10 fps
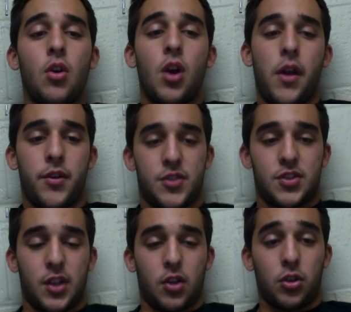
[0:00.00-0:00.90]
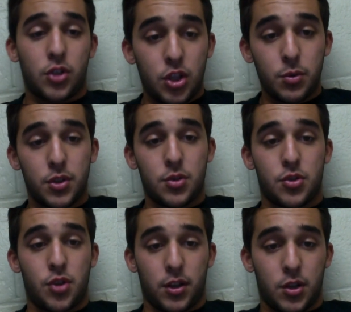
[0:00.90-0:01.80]
And there's this thing called cue-induced
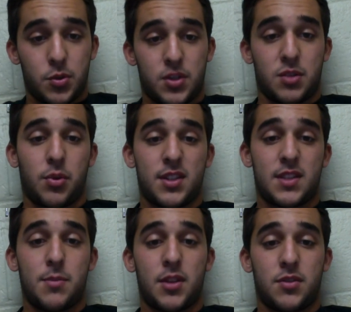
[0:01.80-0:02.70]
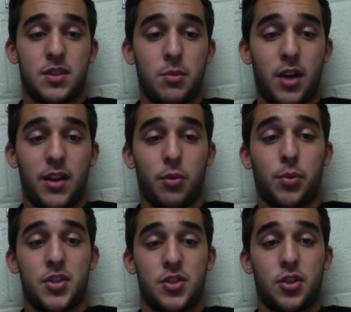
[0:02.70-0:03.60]
drug use, which is the presence of mental stimuli that were
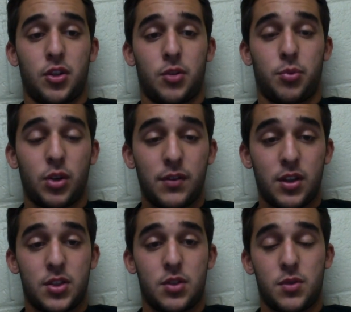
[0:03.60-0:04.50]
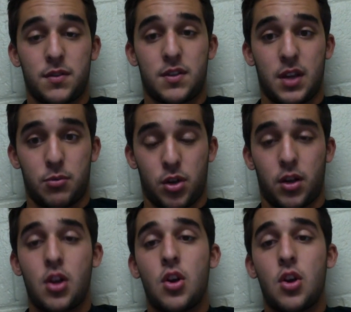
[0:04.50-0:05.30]
present during previous use of the same drug.